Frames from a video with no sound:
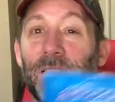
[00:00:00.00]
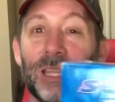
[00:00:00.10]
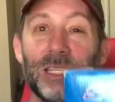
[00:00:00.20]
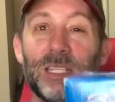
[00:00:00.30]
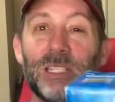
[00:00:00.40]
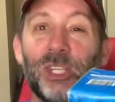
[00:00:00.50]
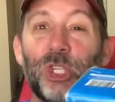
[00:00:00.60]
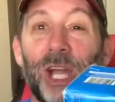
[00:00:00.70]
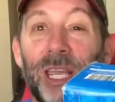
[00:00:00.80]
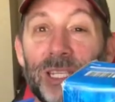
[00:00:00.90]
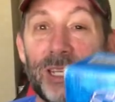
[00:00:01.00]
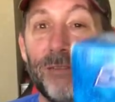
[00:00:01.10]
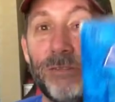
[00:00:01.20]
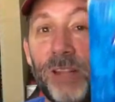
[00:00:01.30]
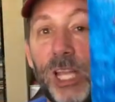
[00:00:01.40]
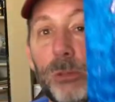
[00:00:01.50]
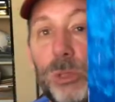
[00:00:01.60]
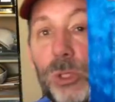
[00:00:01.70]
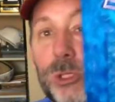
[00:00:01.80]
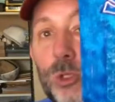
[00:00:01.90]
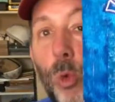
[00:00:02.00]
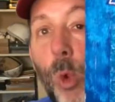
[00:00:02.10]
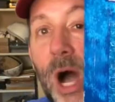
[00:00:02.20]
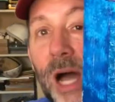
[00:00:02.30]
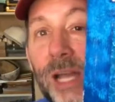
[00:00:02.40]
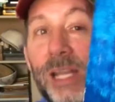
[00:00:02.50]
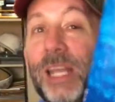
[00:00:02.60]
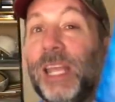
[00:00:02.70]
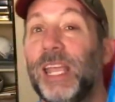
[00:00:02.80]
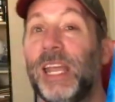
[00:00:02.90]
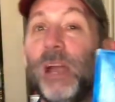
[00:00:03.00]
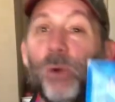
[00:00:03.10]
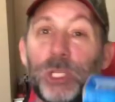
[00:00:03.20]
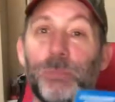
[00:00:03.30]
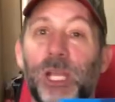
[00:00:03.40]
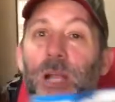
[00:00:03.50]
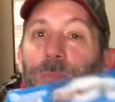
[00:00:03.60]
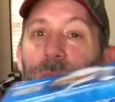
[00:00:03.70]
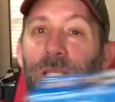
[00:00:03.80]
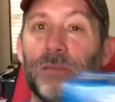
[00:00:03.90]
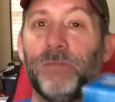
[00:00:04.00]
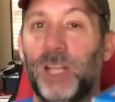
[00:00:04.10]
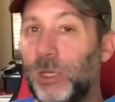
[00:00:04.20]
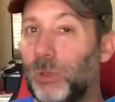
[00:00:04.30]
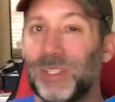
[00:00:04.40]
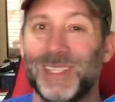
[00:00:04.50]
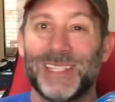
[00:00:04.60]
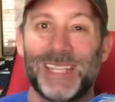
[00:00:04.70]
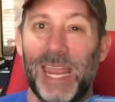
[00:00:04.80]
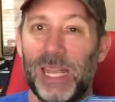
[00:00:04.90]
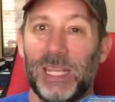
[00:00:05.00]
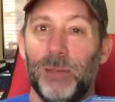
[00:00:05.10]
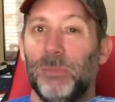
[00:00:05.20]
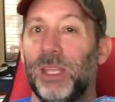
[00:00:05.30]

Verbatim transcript: This is a giant inflatable swan, and I always pick up these inflatables and scan them.